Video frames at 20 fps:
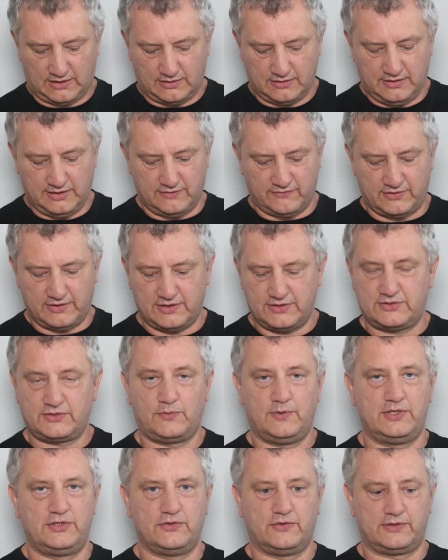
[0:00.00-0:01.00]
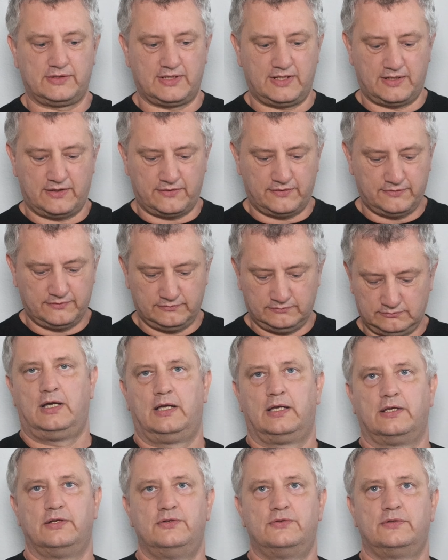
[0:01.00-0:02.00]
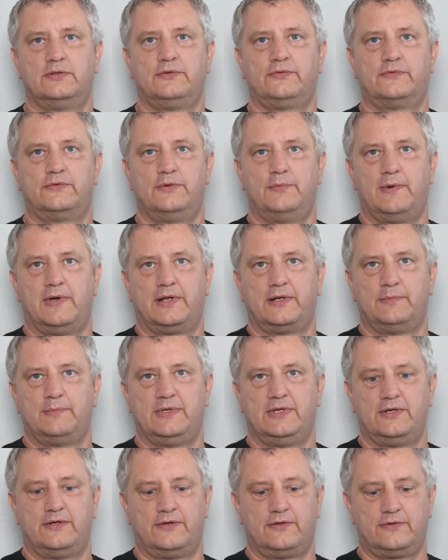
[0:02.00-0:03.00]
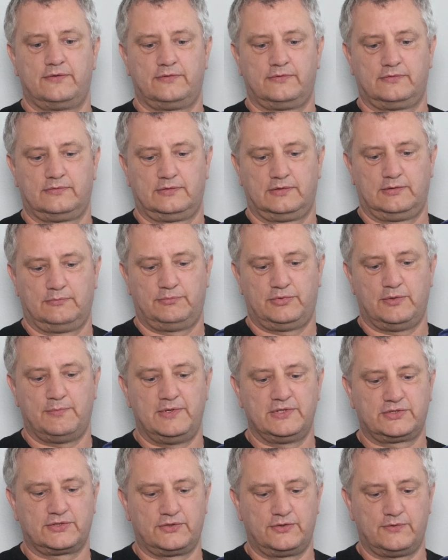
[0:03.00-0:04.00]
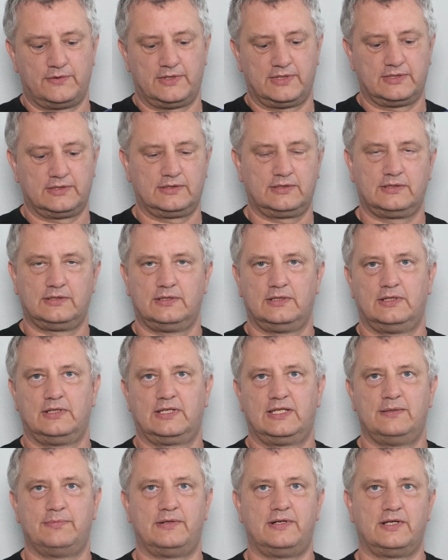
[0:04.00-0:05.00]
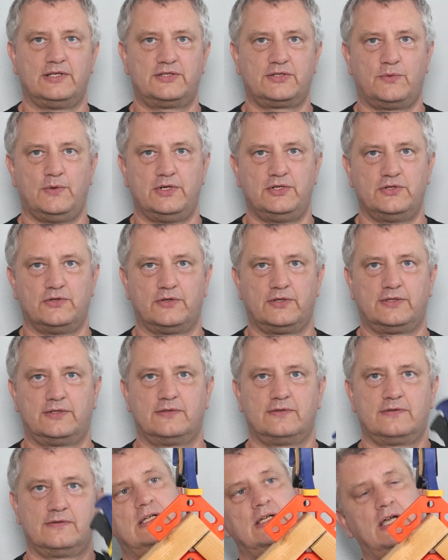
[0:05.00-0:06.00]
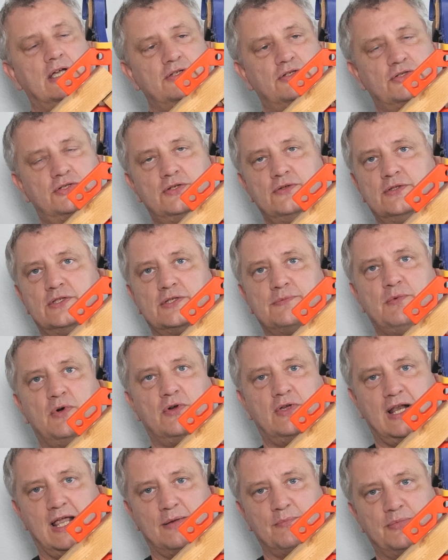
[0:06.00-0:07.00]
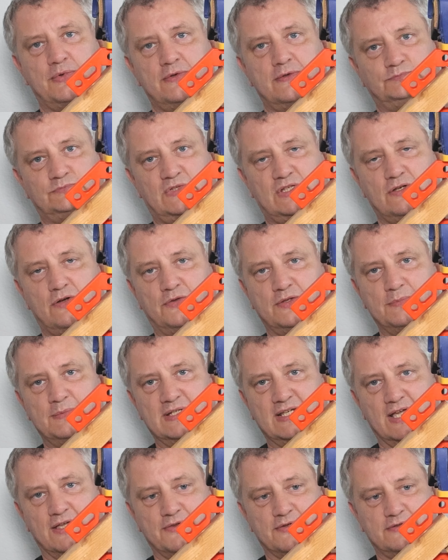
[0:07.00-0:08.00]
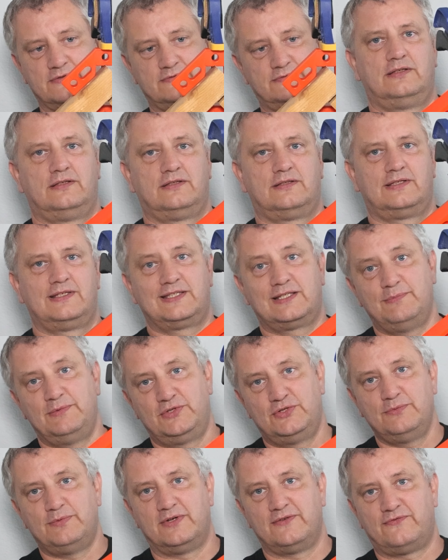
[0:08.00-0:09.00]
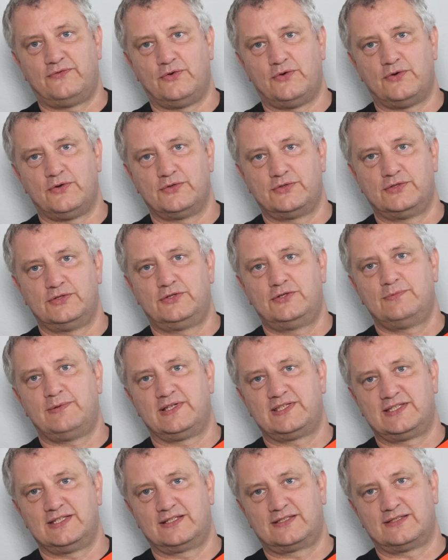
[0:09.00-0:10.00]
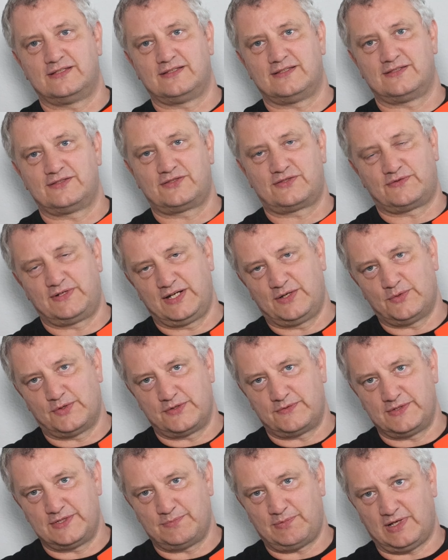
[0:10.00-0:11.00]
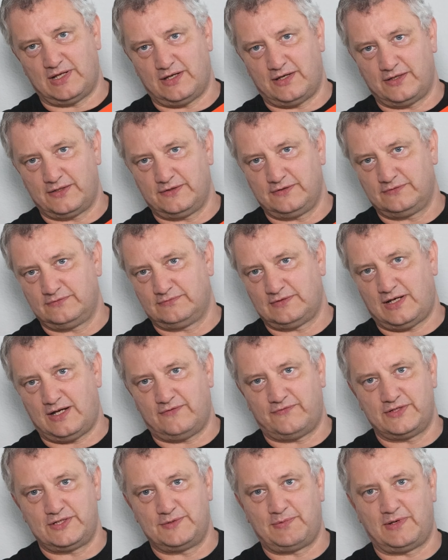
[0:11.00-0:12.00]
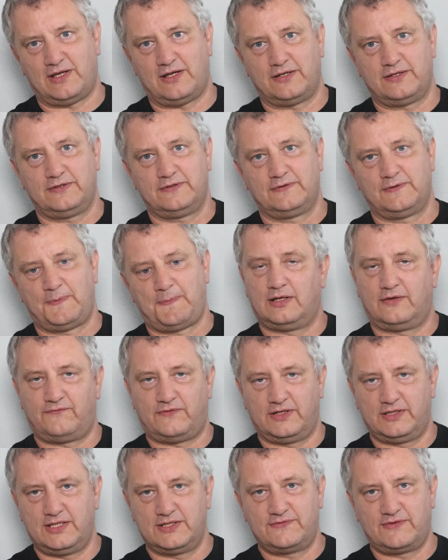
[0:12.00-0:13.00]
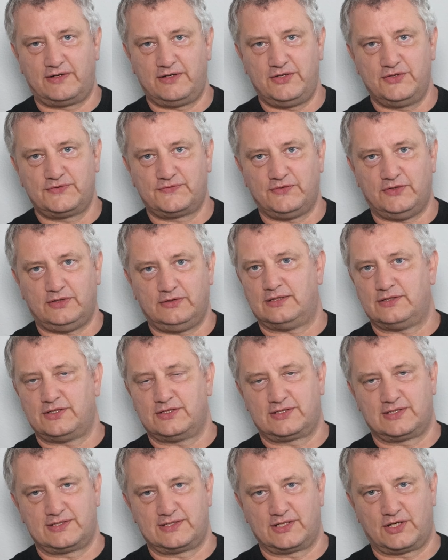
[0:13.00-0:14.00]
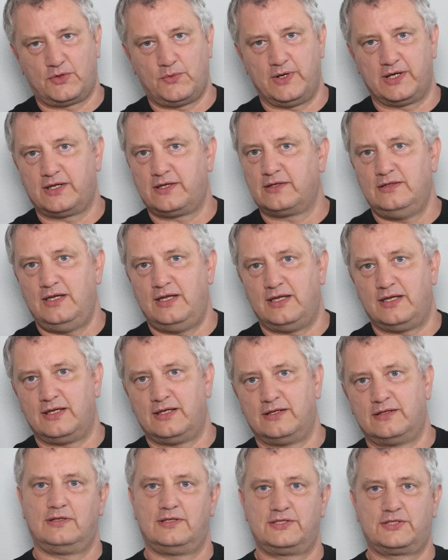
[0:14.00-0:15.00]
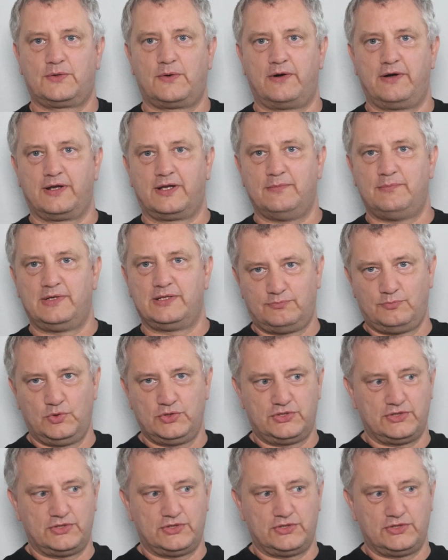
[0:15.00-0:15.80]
I have a nice square joint there. I can drill through the bottom here, put my screw in, keep a nice square joint. You just use a small clamp to hold them together. This can be 2x4s, 2x6s, 3/4 inch ply, 1/2 inch ply. I find these very useful just as a quick aid in squaring up my wood